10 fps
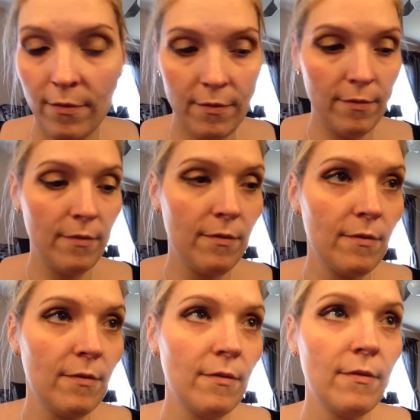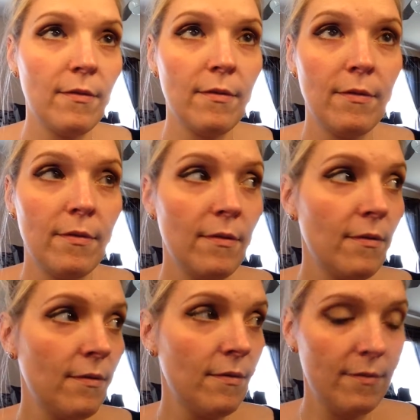
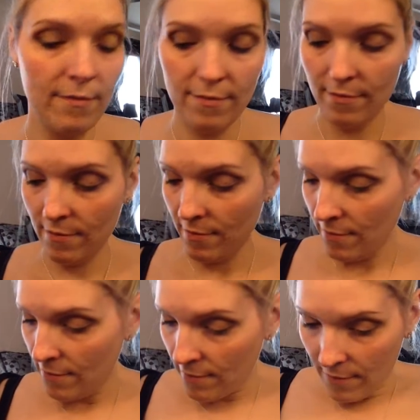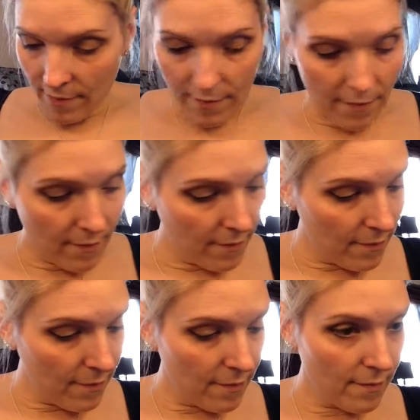
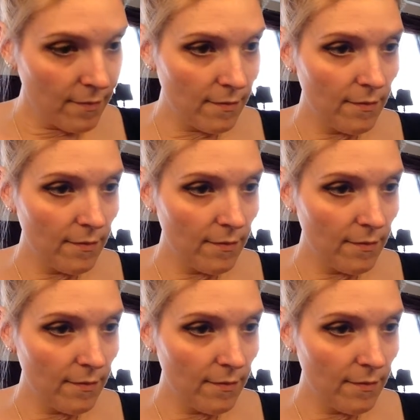[no speech]